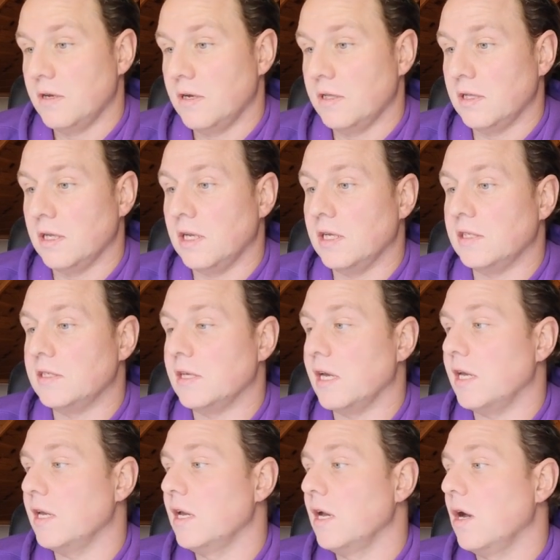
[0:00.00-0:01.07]
And then they
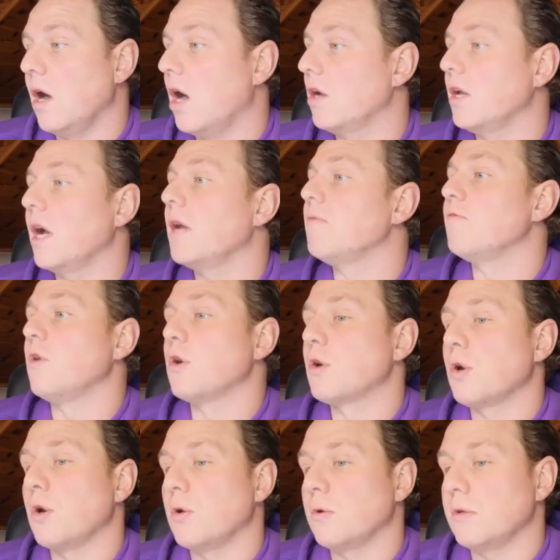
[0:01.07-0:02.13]
say, oh yeah, in one
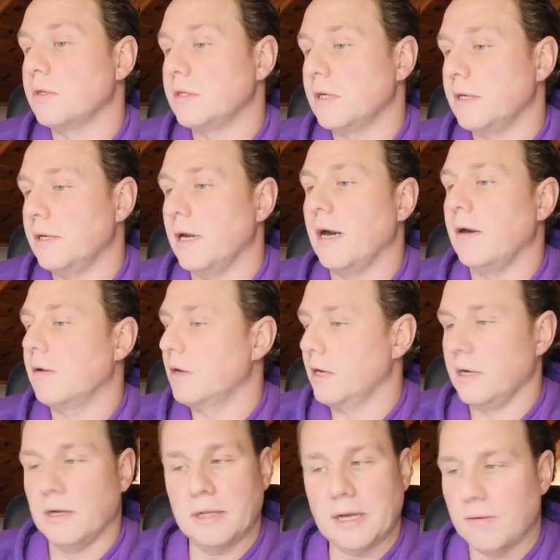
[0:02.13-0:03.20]
go. And I say, yeah,
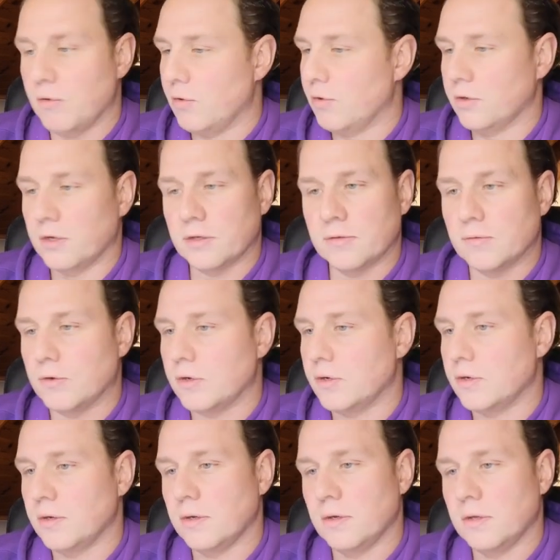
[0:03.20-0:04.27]
okay, no, that doesn't work.
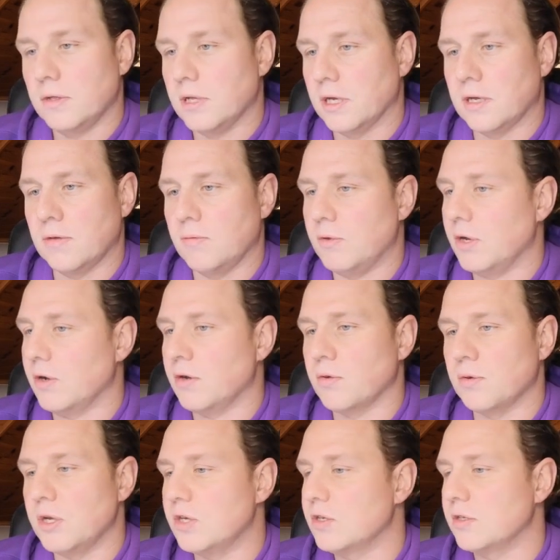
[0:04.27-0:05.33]
Like we are
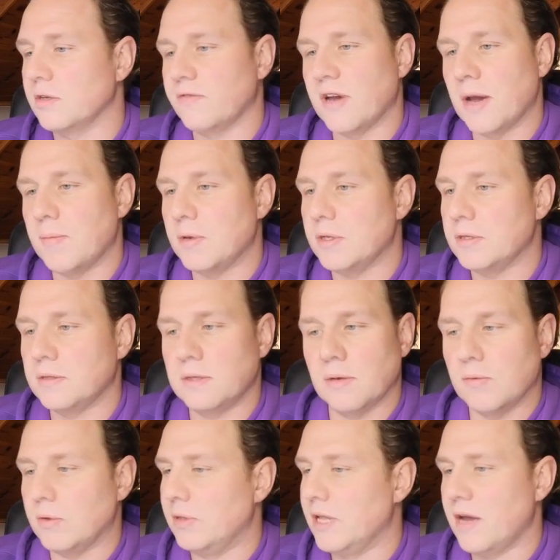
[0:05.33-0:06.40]
creatures of habits.
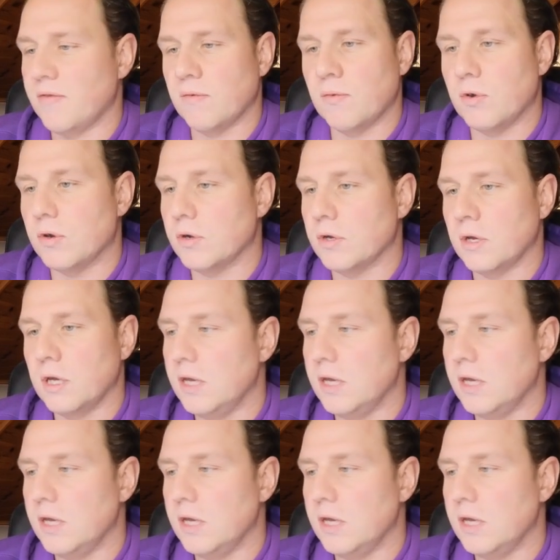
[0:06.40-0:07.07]
That will never work.